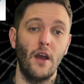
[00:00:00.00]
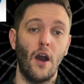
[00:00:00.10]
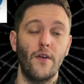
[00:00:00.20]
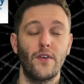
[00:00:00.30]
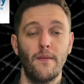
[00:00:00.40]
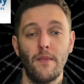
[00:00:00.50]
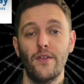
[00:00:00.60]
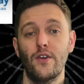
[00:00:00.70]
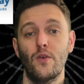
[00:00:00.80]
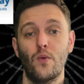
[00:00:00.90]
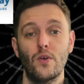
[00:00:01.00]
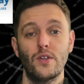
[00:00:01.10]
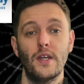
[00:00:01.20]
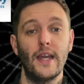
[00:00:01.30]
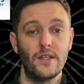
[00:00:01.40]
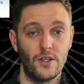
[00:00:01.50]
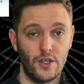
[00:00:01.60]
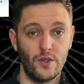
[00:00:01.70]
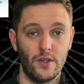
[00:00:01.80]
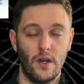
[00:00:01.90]
after her mother was
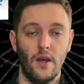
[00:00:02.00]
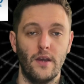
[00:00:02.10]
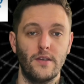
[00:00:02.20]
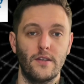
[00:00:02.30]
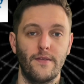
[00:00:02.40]
institutionalized.